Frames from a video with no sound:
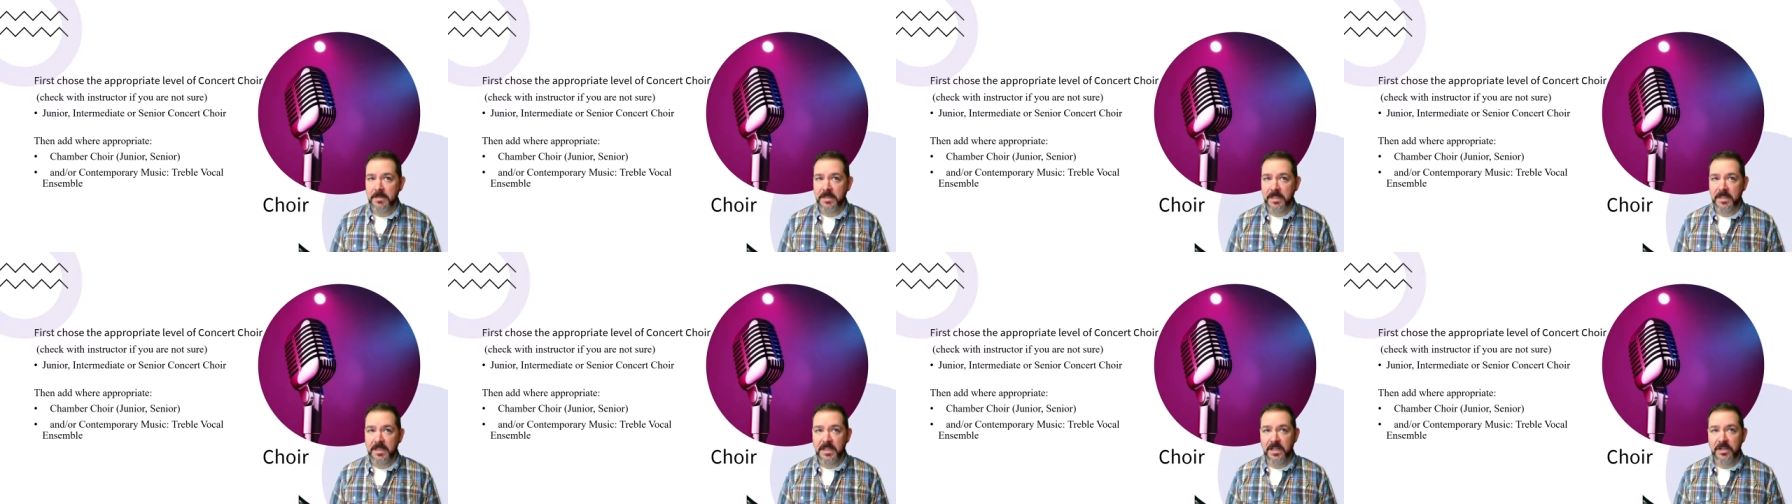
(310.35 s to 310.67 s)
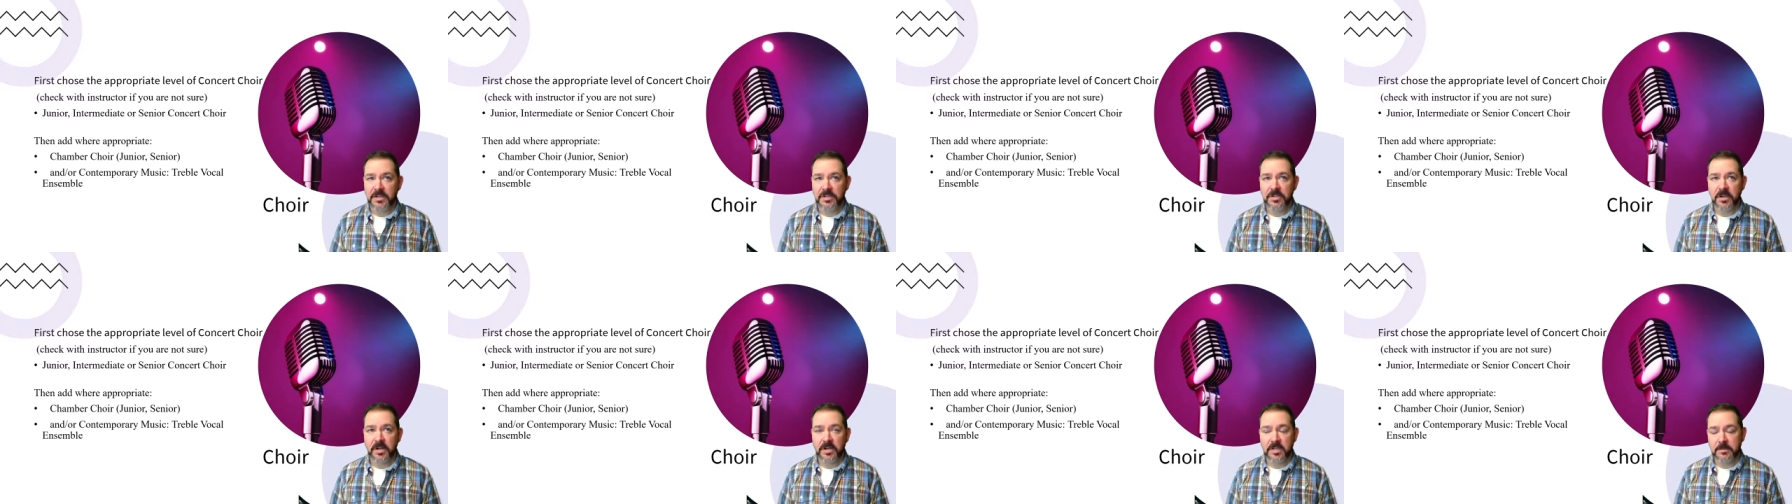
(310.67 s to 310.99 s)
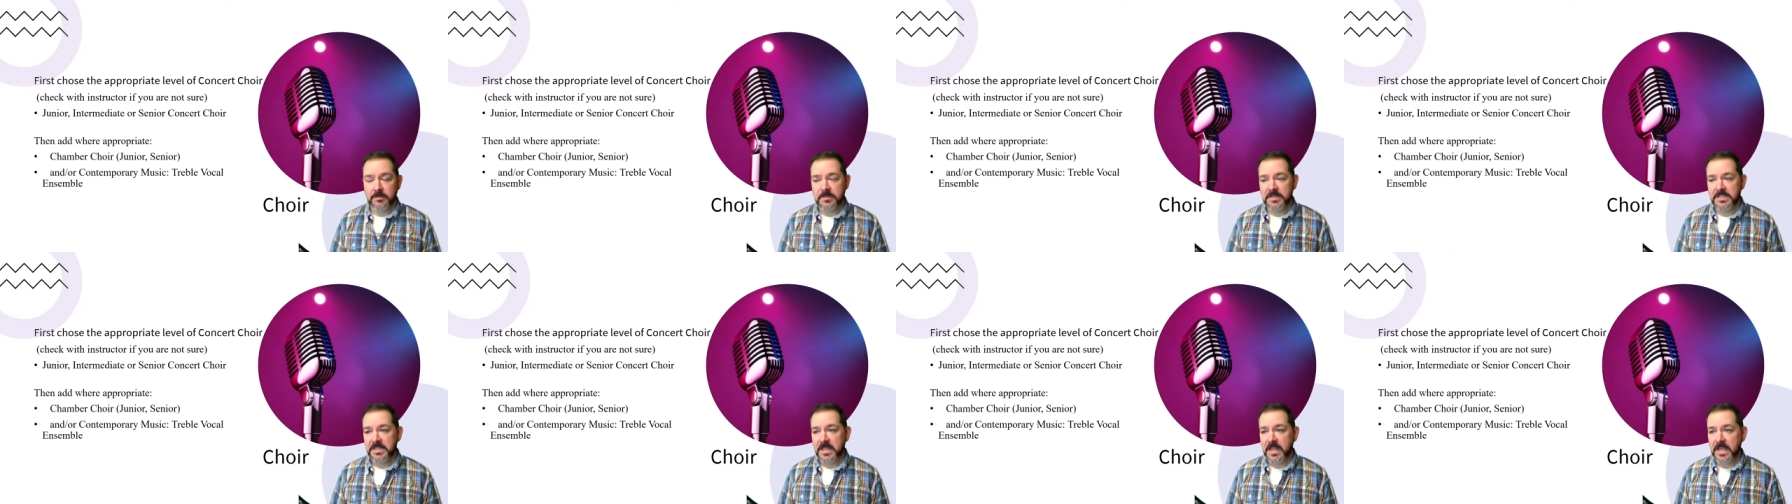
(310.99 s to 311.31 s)
And again, talk
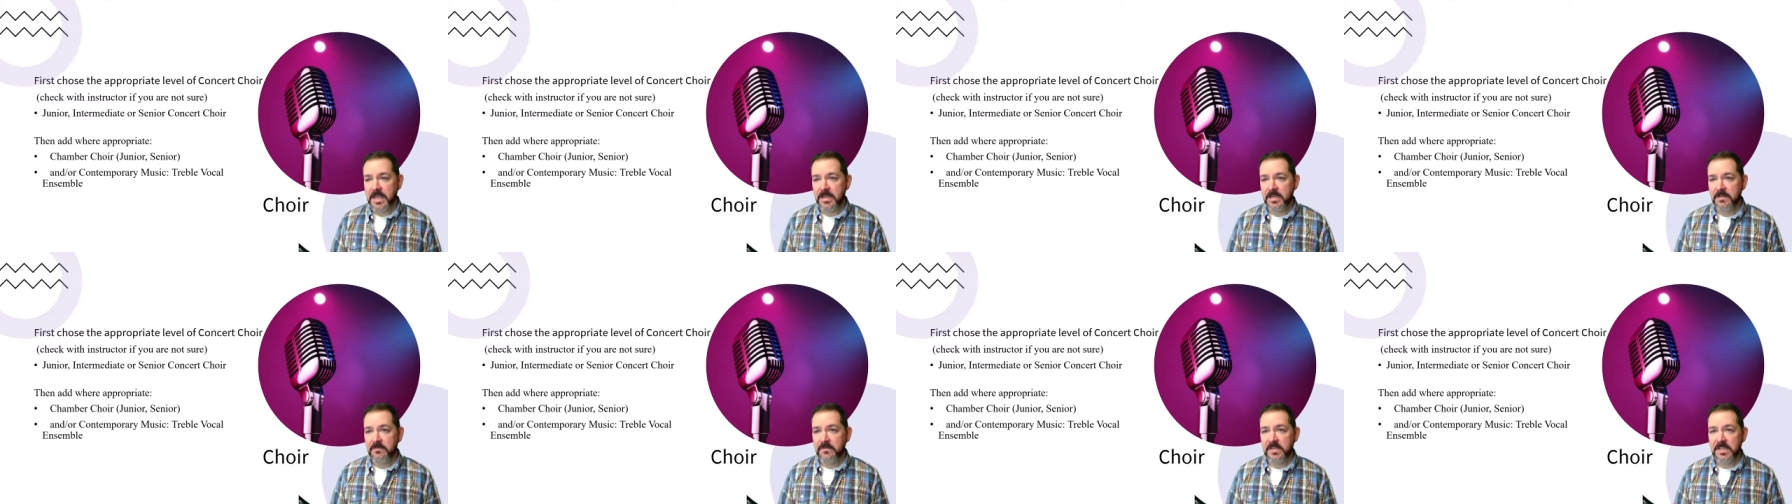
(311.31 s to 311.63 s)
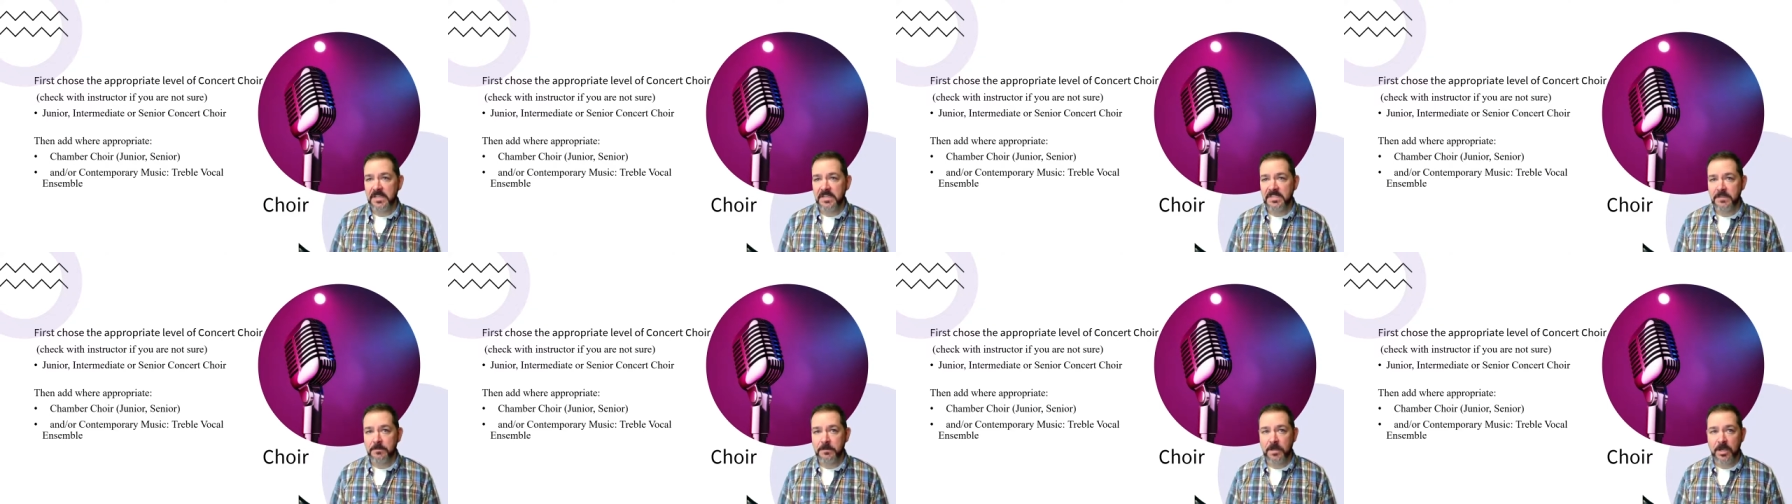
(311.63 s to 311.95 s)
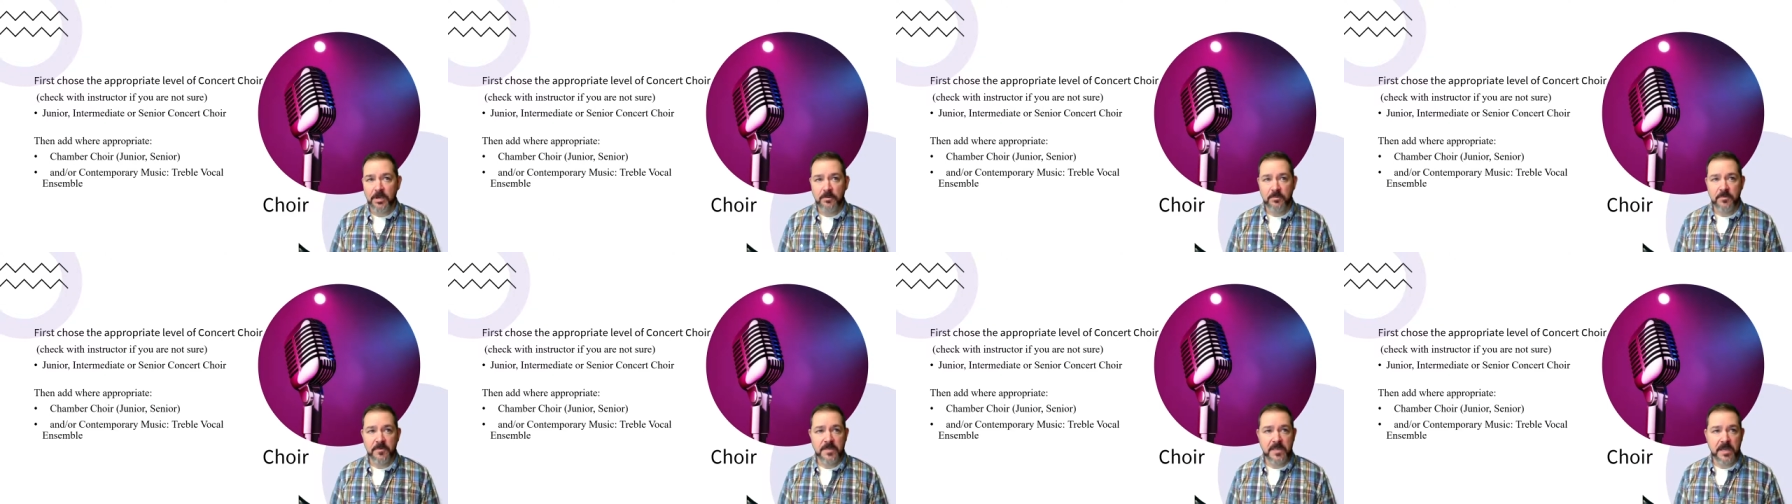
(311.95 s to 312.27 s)
to Ms. Land if you need some
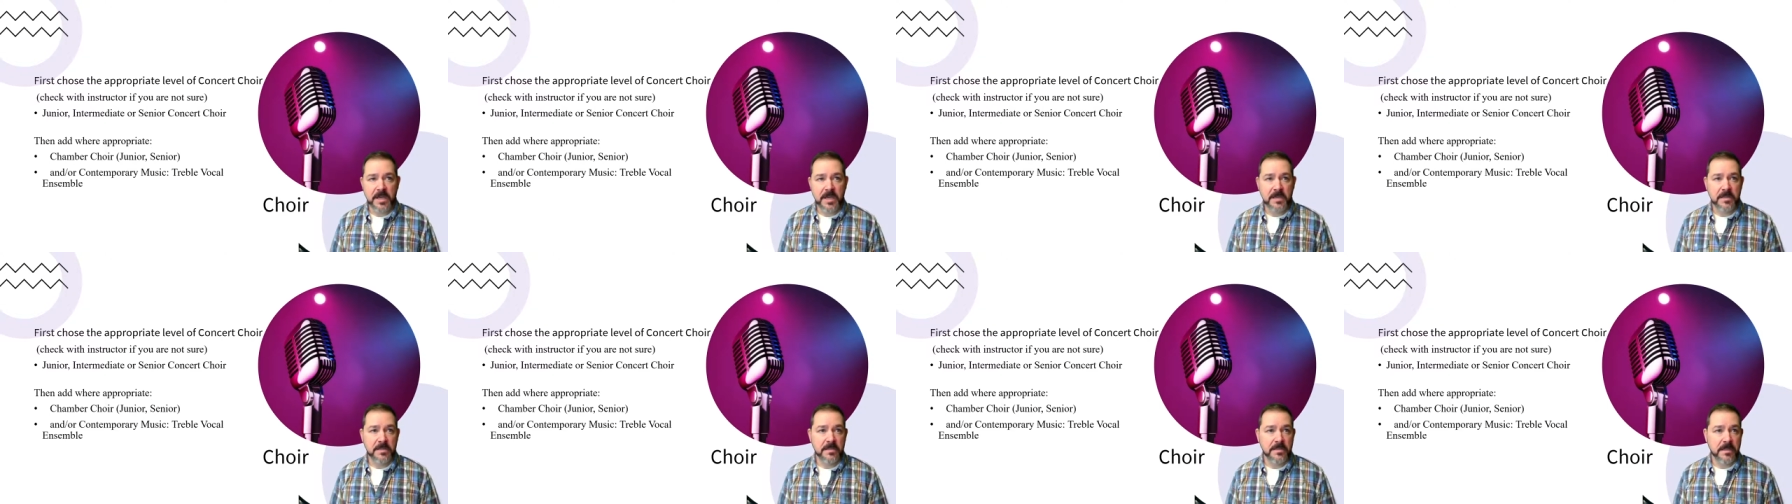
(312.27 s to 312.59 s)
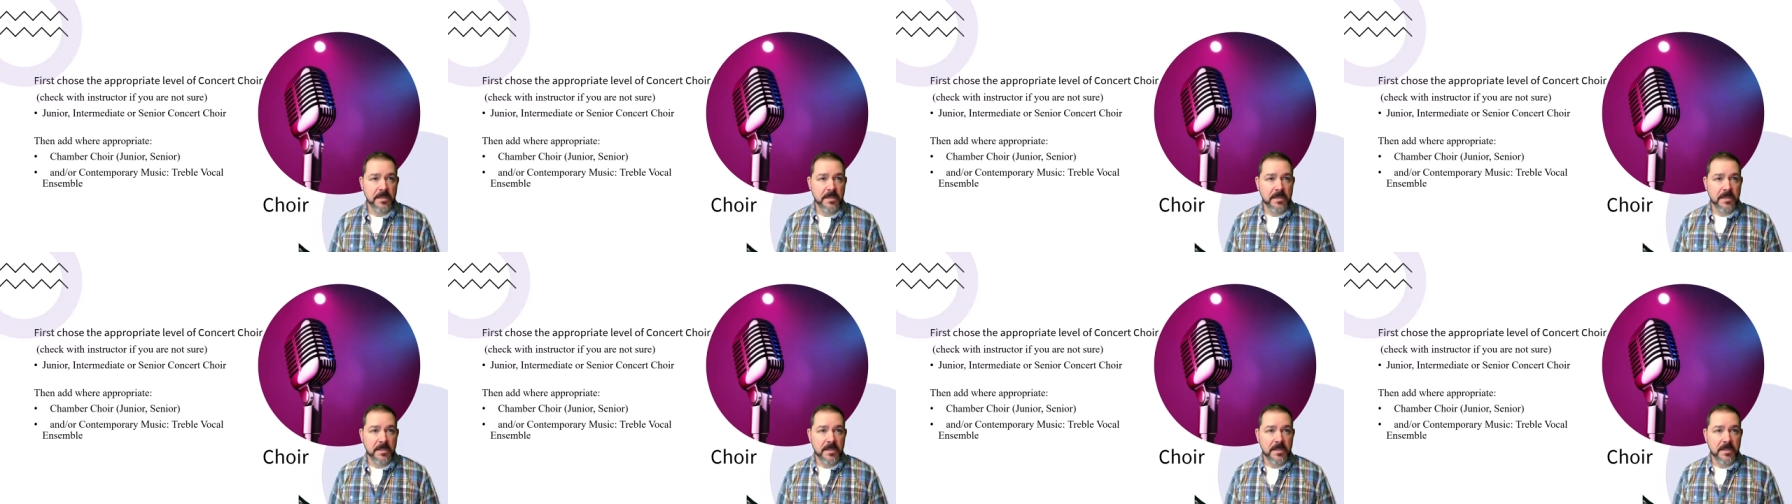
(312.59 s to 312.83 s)
help with that.